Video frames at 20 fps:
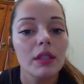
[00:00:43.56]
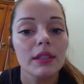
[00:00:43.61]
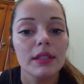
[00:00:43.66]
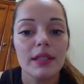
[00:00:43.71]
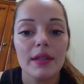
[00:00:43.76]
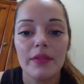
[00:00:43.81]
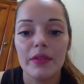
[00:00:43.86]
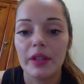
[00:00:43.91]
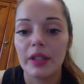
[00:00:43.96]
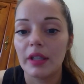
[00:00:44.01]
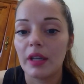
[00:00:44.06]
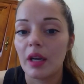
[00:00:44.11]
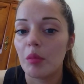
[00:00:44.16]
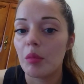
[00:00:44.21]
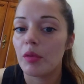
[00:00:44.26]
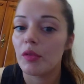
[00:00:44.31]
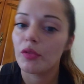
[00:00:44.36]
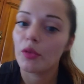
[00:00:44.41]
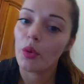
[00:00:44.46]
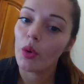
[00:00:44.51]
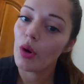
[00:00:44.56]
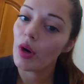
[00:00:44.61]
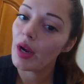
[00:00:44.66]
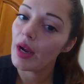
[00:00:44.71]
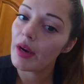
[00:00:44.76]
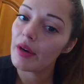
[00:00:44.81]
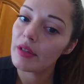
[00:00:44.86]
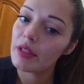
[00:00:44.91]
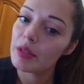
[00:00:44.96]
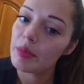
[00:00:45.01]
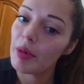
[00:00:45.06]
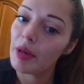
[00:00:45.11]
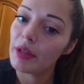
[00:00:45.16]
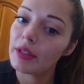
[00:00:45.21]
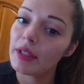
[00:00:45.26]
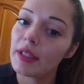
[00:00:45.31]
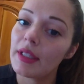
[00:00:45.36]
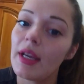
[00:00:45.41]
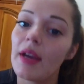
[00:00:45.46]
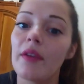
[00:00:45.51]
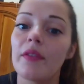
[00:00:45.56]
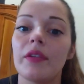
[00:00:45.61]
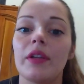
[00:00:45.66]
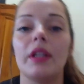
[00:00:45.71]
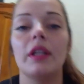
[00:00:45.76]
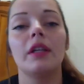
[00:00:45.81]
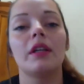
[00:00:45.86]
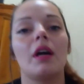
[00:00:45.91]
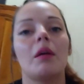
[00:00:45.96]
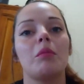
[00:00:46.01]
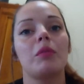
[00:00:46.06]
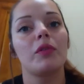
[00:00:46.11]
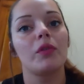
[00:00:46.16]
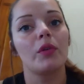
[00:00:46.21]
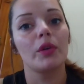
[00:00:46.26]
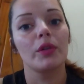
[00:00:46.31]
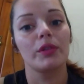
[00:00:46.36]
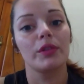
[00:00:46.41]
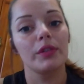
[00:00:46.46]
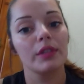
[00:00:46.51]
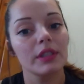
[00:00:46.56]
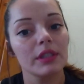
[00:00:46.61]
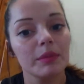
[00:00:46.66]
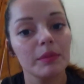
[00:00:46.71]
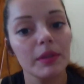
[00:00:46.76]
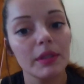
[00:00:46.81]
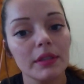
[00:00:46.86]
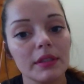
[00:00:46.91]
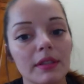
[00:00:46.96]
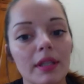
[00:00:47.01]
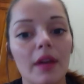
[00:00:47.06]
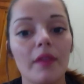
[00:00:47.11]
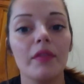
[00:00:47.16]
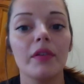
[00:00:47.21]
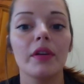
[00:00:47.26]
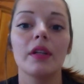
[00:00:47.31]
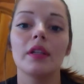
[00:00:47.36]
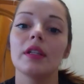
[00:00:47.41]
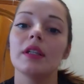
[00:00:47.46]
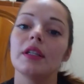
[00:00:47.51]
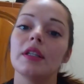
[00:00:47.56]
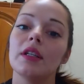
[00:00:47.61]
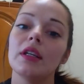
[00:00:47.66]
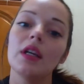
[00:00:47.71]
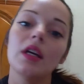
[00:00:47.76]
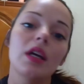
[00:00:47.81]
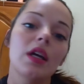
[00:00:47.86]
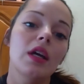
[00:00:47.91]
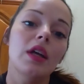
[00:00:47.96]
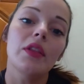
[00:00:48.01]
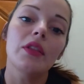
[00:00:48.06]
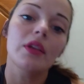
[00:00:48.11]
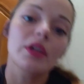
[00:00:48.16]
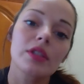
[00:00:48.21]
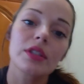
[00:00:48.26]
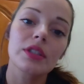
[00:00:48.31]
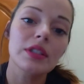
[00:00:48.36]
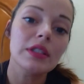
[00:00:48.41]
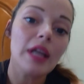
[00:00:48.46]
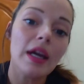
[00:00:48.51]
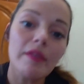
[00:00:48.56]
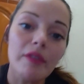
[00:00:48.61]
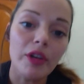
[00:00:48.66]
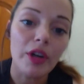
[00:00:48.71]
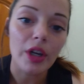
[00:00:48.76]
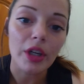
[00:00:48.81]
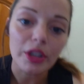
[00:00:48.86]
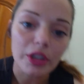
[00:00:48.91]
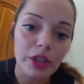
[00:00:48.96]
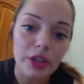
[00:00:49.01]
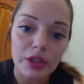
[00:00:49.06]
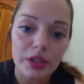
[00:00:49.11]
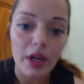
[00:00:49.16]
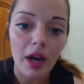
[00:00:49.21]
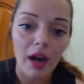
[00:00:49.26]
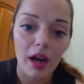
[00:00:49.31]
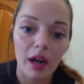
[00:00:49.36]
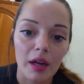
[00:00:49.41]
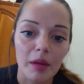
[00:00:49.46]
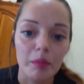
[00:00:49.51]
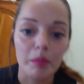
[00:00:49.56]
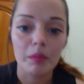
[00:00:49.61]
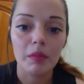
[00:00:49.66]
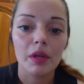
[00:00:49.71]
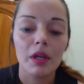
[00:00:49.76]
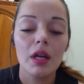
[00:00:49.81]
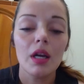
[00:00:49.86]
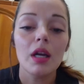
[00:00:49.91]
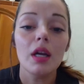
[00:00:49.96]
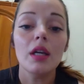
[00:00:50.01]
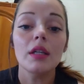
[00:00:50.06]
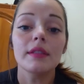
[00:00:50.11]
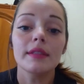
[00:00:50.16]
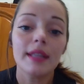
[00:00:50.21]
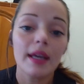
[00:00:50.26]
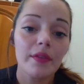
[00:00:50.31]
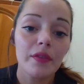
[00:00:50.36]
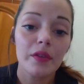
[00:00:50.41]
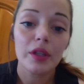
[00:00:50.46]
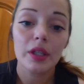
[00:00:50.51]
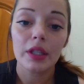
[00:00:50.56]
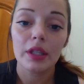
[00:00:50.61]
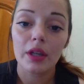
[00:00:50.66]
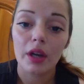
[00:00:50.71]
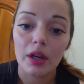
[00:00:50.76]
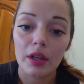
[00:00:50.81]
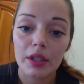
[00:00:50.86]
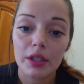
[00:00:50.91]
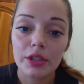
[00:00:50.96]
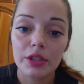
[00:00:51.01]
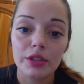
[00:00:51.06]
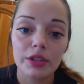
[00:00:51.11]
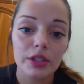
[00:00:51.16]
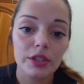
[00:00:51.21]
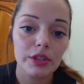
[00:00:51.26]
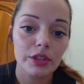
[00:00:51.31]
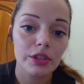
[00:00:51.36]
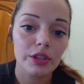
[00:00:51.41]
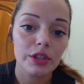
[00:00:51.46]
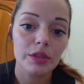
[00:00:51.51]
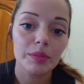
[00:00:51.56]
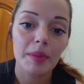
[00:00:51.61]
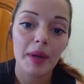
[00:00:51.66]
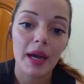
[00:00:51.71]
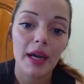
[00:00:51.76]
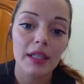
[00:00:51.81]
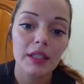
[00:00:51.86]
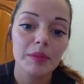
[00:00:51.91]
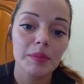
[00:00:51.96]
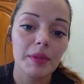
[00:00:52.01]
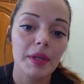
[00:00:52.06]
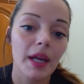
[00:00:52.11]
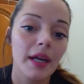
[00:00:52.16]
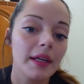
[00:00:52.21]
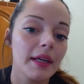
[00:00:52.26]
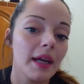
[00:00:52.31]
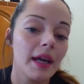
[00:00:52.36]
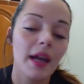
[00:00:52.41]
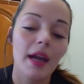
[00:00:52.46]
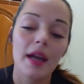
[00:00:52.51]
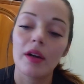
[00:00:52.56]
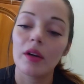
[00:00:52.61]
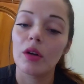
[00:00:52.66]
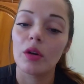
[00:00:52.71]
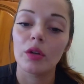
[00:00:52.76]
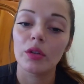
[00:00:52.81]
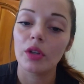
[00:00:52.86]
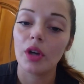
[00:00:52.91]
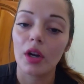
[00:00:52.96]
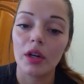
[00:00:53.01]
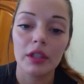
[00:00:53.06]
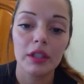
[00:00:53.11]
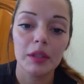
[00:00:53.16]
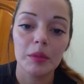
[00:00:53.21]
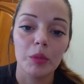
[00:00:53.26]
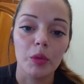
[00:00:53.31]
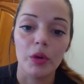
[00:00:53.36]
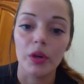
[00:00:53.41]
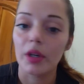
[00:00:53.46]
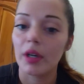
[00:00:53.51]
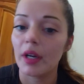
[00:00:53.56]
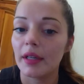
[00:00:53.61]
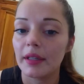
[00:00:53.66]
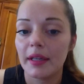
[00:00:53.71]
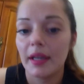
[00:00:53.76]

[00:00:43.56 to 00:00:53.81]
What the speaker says: definitely not before Aaron's birthday, definitely not before Christmas, definitely, there's never a good time. Definitely not because your sister just passed, but I can't hold on anymore.